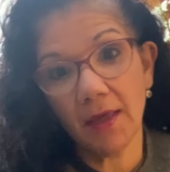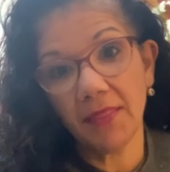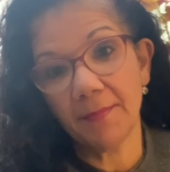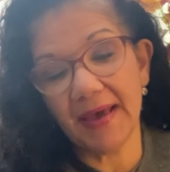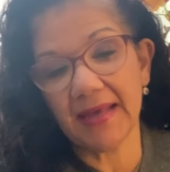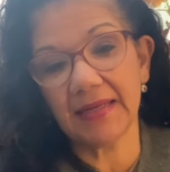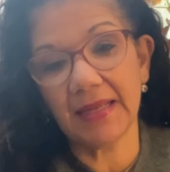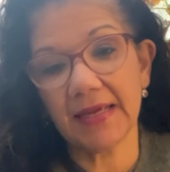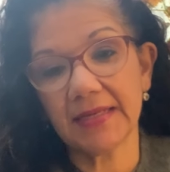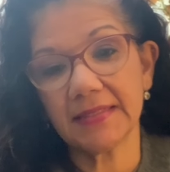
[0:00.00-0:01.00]
The
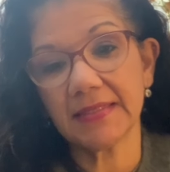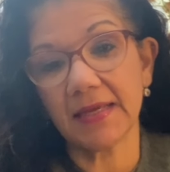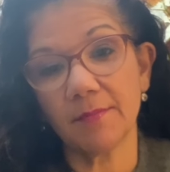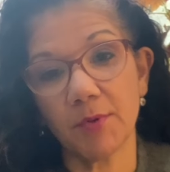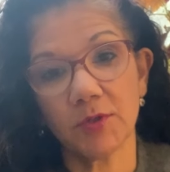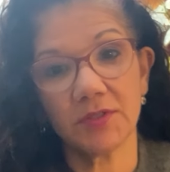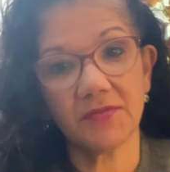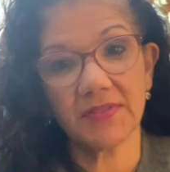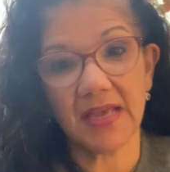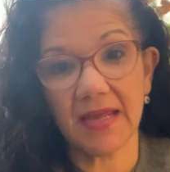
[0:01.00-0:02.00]
Badlands and Birds of
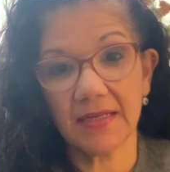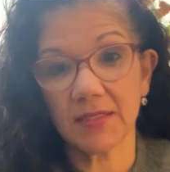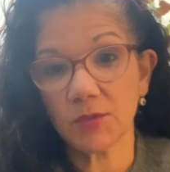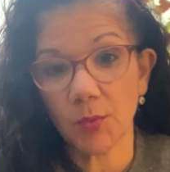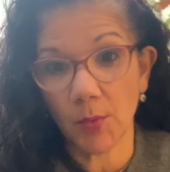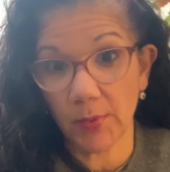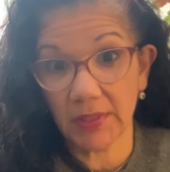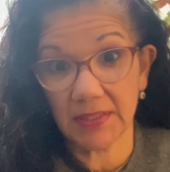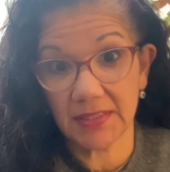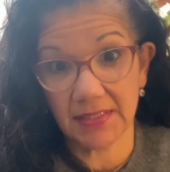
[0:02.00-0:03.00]
Sadness, were
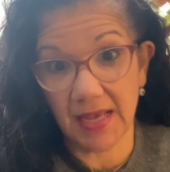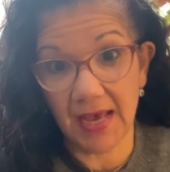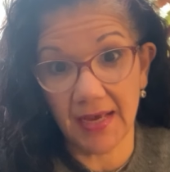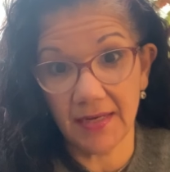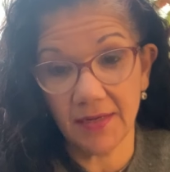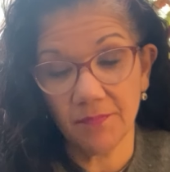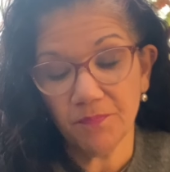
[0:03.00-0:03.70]
really sad.